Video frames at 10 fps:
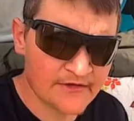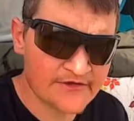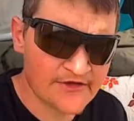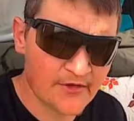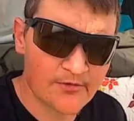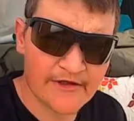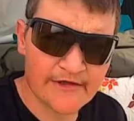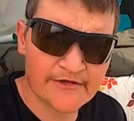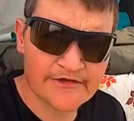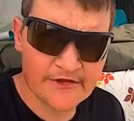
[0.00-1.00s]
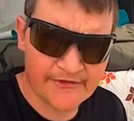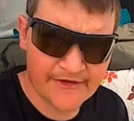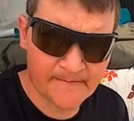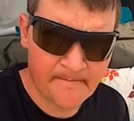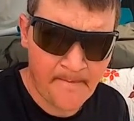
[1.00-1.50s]
so we're not going to show
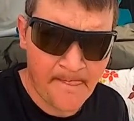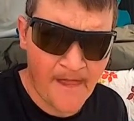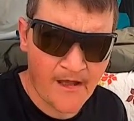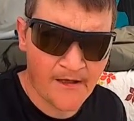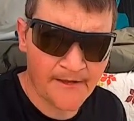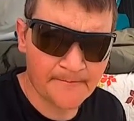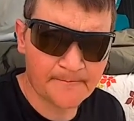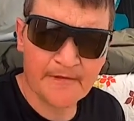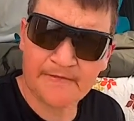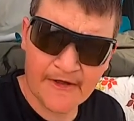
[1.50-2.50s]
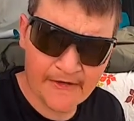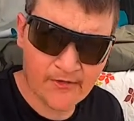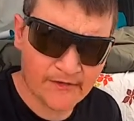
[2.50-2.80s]
them, but very cool